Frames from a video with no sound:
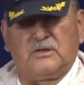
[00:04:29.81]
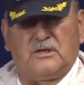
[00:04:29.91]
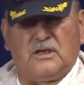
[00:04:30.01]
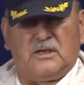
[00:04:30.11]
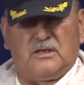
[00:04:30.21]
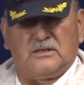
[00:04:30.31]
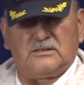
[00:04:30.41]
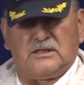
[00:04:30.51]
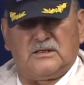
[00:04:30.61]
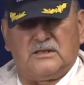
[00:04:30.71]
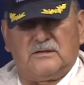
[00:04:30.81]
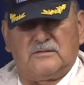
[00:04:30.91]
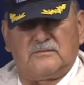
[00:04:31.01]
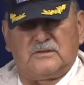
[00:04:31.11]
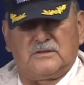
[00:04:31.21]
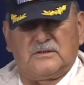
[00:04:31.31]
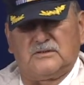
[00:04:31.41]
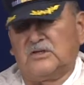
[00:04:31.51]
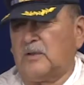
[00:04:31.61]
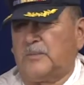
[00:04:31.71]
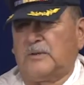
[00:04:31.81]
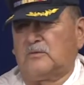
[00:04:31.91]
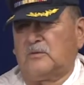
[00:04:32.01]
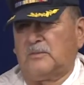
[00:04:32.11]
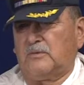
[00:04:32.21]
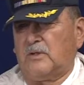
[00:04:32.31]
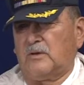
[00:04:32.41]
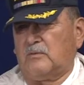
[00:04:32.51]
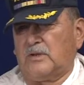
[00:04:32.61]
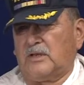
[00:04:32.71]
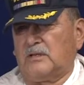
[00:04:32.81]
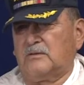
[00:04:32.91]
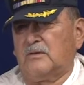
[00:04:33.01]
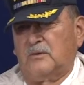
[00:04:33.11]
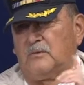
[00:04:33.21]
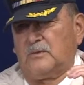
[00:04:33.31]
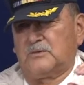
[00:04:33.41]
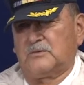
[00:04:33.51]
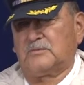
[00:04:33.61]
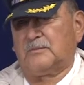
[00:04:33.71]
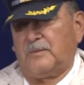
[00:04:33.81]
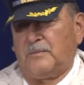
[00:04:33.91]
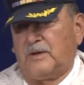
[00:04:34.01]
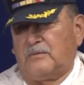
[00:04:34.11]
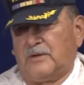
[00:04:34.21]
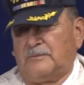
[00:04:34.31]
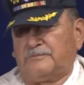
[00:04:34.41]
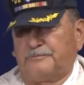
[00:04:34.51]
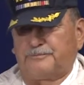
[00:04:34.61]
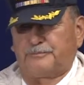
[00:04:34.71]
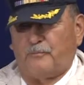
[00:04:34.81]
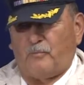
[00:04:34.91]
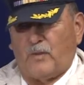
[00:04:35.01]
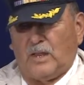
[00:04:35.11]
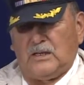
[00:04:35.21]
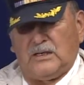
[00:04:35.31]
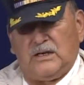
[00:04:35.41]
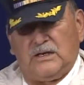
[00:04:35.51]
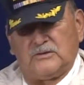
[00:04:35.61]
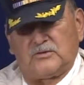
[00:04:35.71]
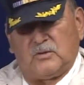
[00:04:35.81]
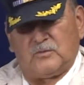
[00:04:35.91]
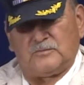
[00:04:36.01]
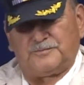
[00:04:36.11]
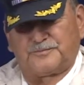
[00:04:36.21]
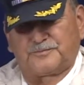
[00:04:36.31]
And, and um, she appealed to me right away, which was my Mary. And so